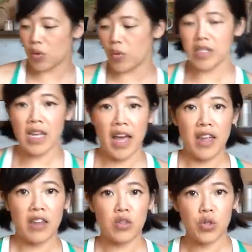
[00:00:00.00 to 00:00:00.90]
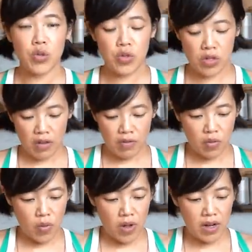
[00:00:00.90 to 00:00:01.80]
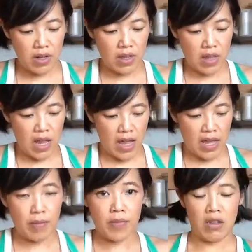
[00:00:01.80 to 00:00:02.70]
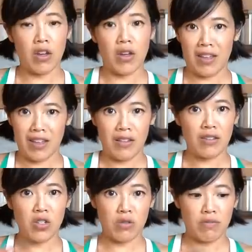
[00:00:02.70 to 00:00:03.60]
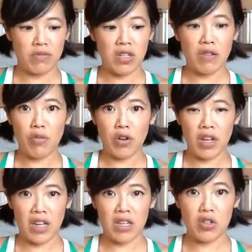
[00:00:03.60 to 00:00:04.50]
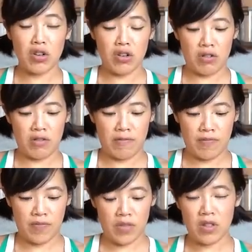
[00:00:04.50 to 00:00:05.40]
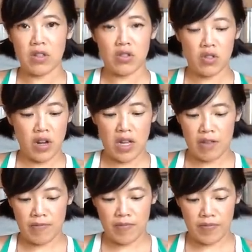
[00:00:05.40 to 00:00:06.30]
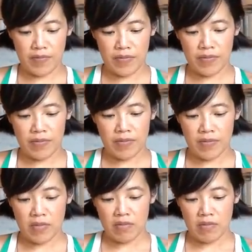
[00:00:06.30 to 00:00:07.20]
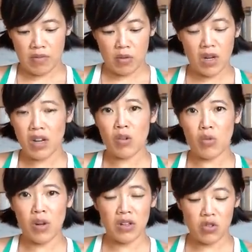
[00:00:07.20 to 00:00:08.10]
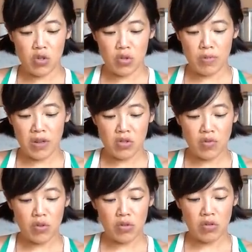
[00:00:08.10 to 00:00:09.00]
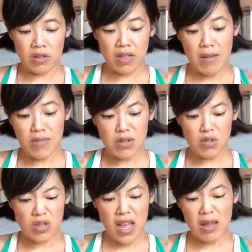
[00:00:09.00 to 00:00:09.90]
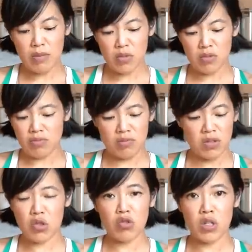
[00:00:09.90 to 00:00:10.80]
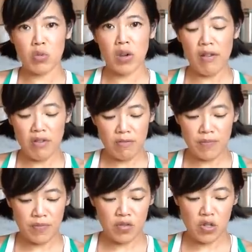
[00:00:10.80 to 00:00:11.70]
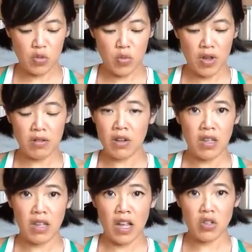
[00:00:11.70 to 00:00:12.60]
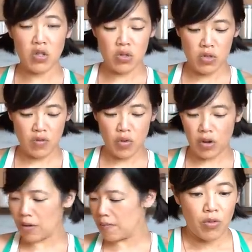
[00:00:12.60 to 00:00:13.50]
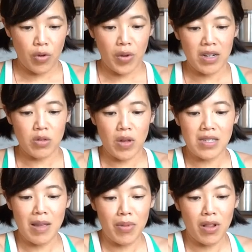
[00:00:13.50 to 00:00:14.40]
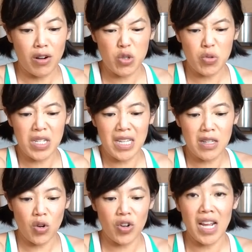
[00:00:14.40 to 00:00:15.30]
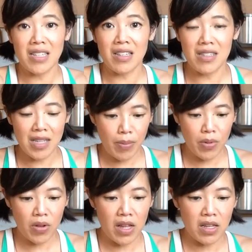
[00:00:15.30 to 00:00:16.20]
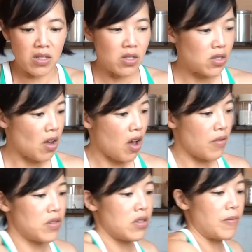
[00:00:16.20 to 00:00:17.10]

going to add the juice of one lime. Okay, just stick a fork in it and turn. It's great when I don't want a juice bunch of uh, lemons, limes, citrus, whatever, just one, I just use a fork. We're ready to assemble. Our tortillas are nice and supple and soft.